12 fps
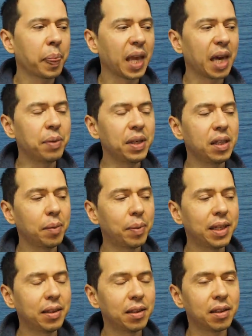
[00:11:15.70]
a bit
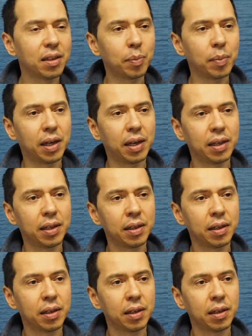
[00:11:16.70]
dependent by
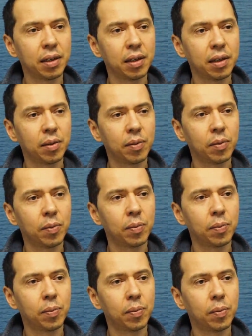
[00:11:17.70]

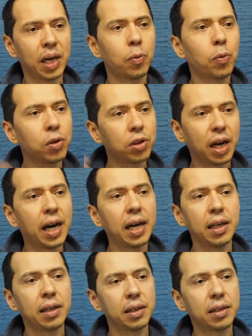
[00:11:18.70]
by what
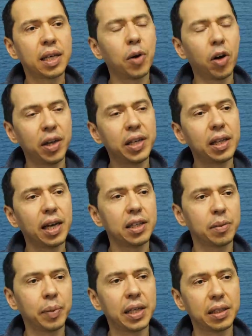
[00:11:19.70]
I somehow
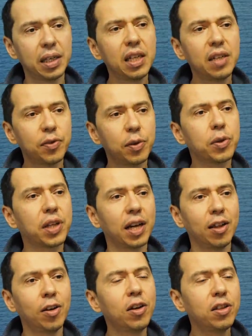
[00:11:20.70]
analyzed myself or what I
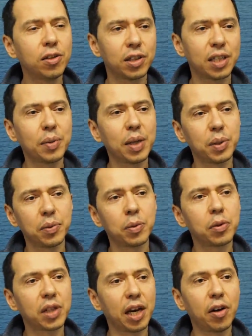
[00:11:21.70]
learned or sometimes even
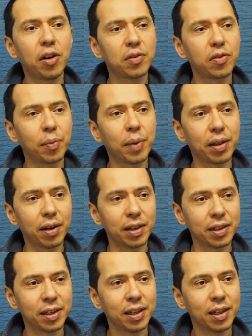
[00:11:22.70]
what I heard from
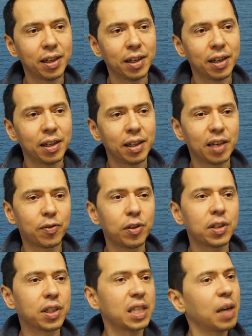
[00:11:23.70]
others. Yeah. Like for
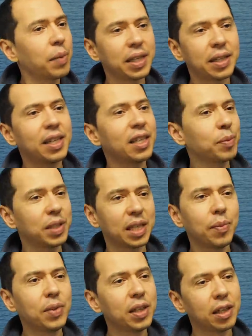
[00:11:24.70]
instance, somebody tells me
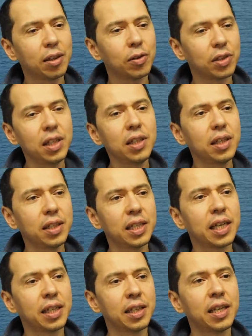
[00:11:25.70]
something, it looks
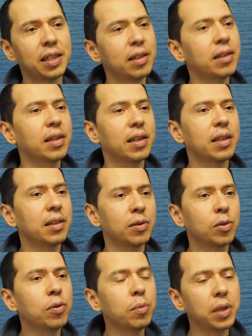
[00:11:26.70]
interesting, and then uh,
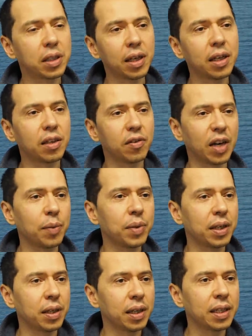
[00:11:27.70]
two weeks later,
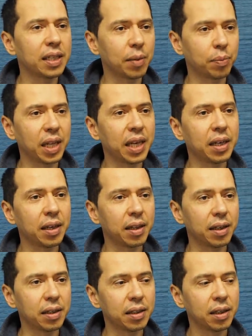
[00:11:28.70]
Fabi ends up playing
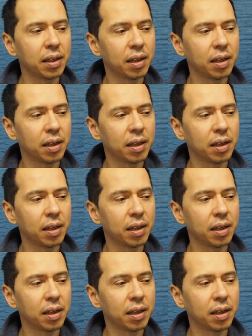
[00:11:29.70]
this